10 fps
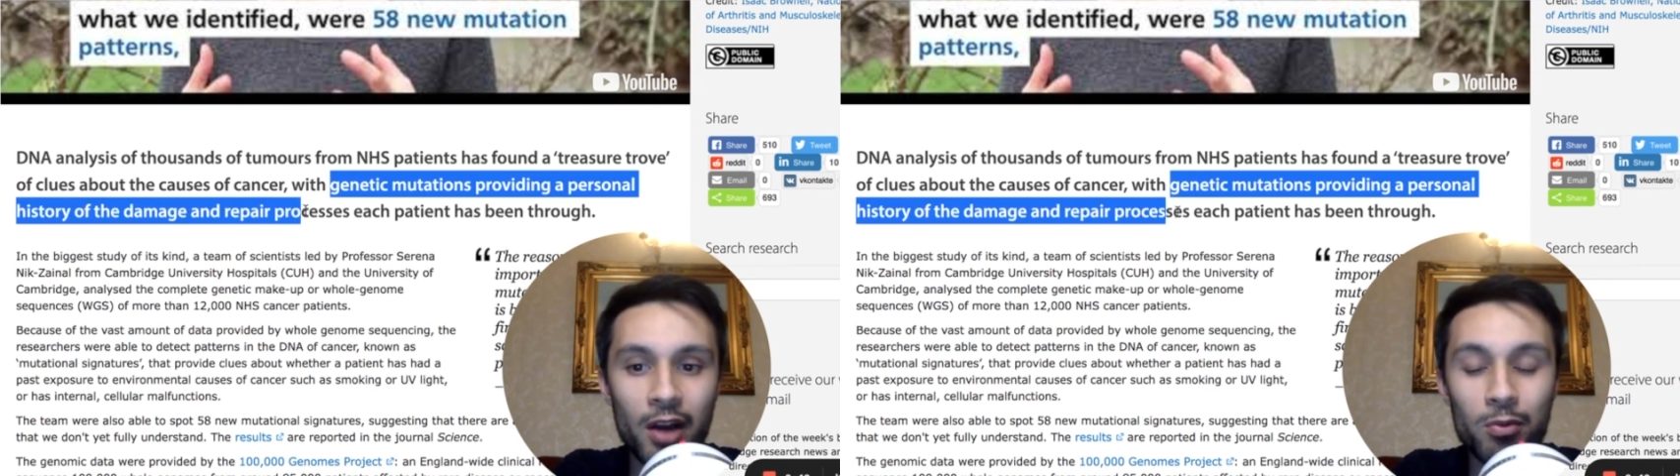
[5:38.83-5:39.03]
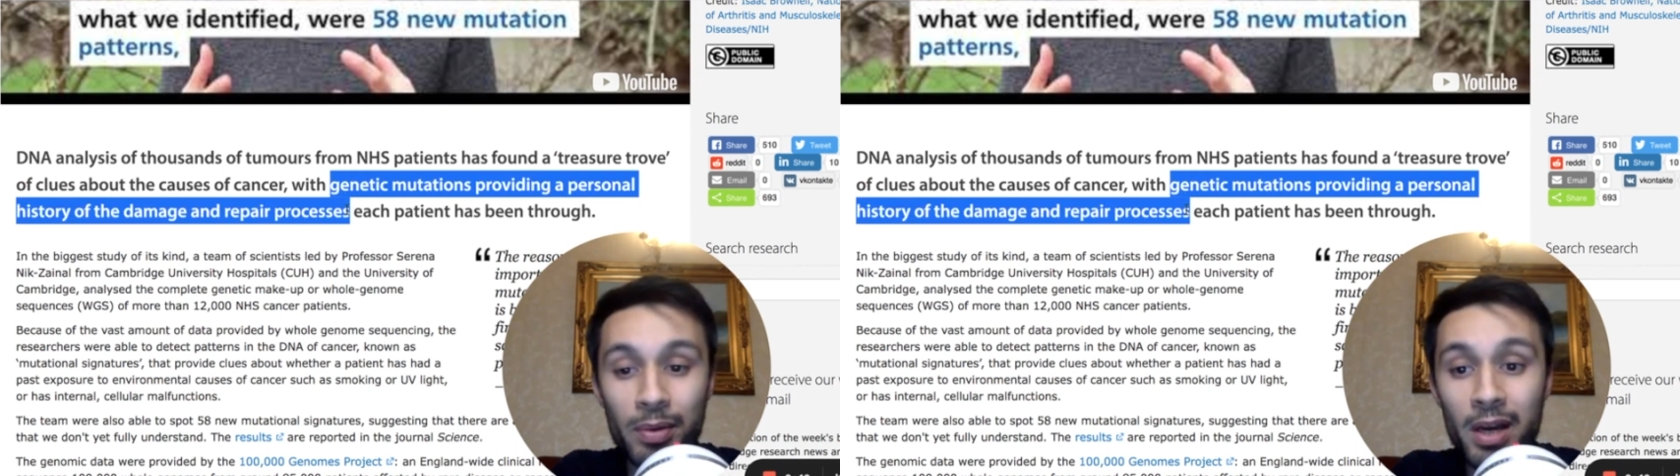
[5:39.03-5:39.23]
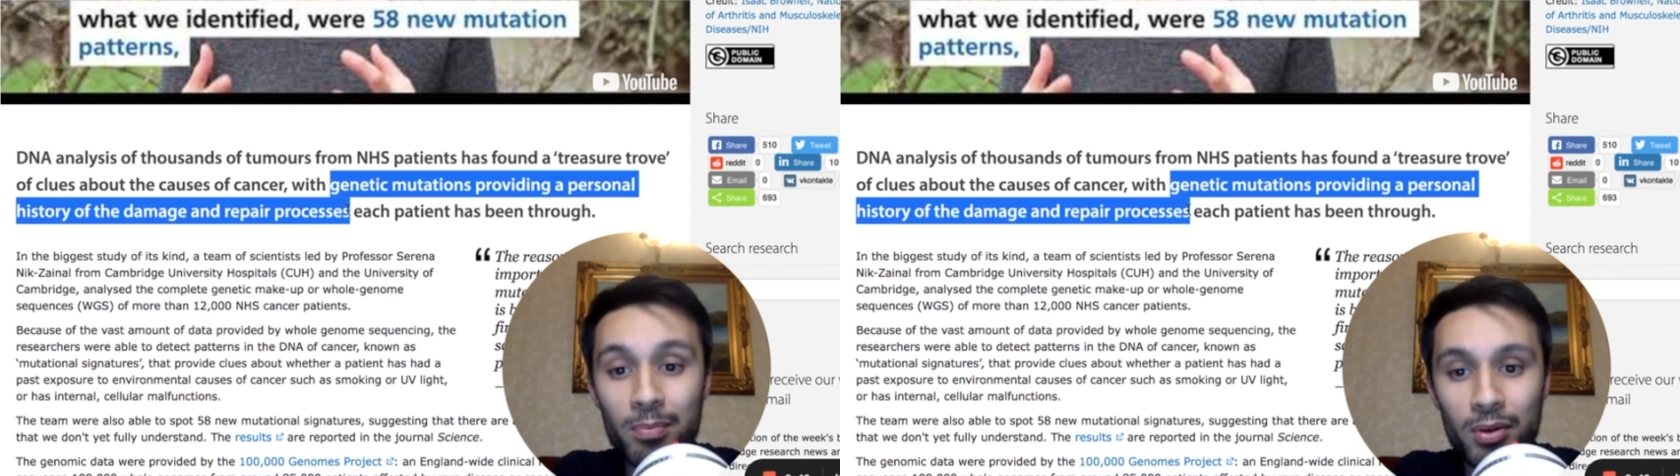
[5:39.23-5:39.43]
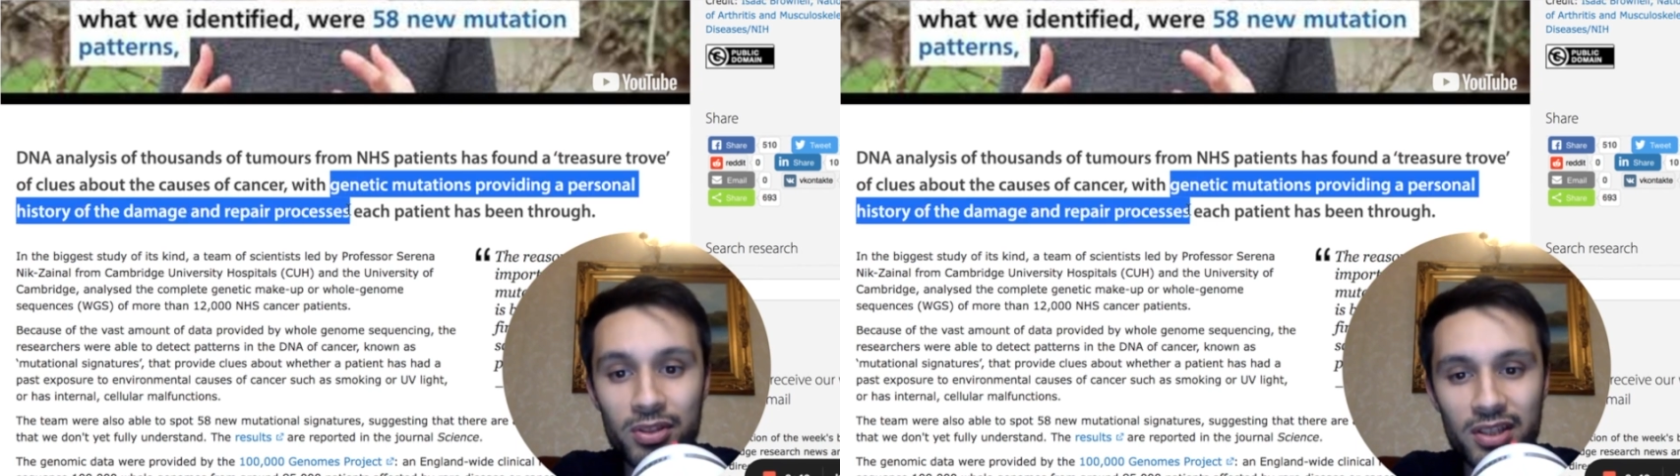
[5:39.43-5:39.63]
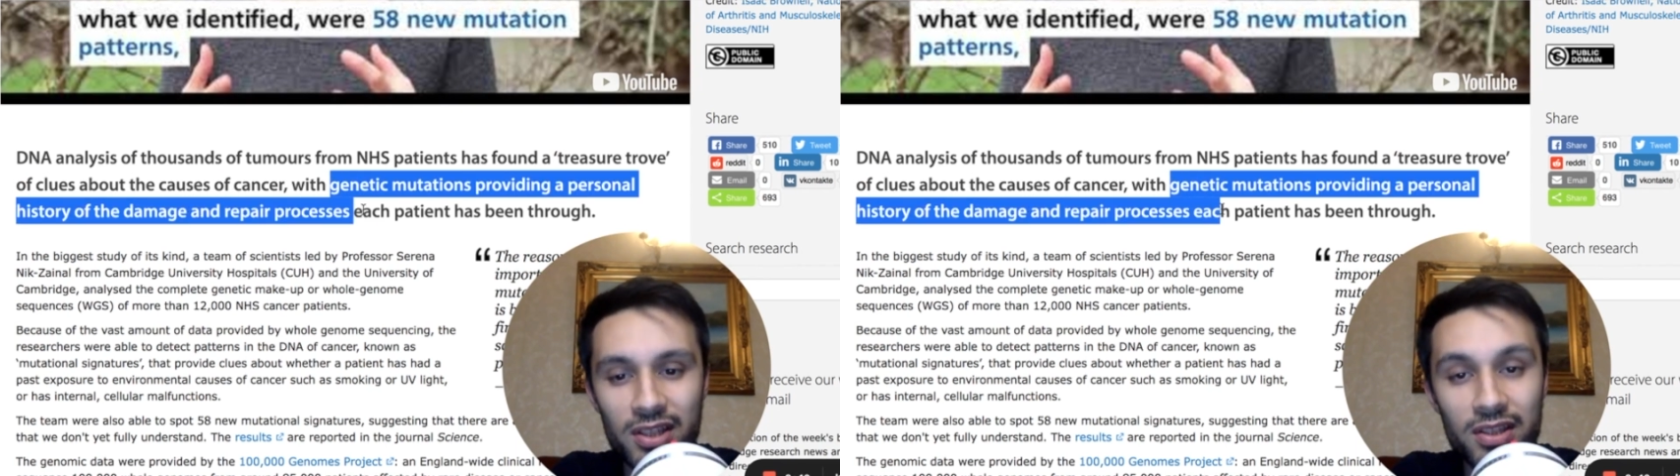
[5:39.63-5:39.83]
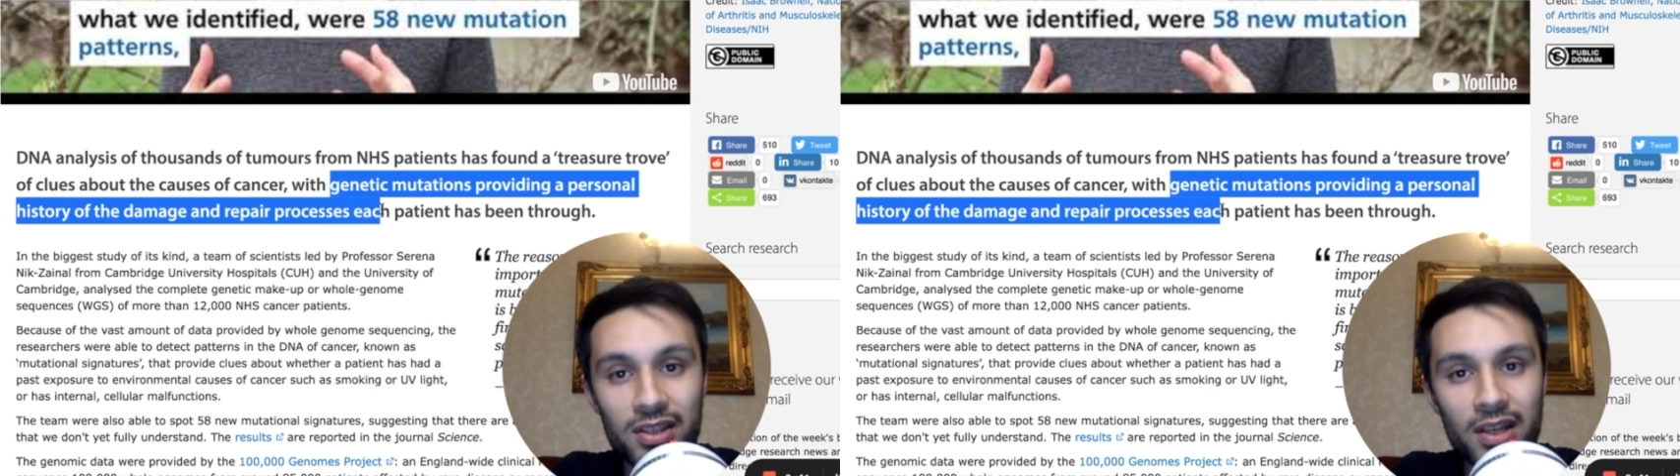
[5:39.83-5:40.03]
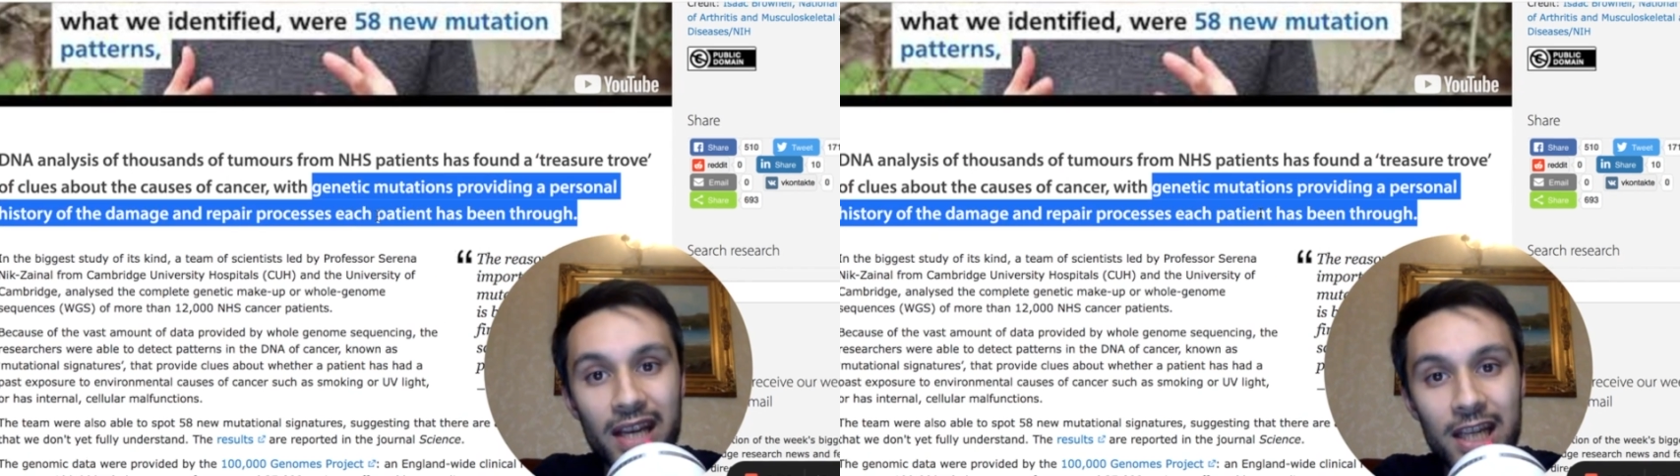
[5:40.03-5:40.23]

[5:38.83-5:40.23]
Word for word: and repair processes that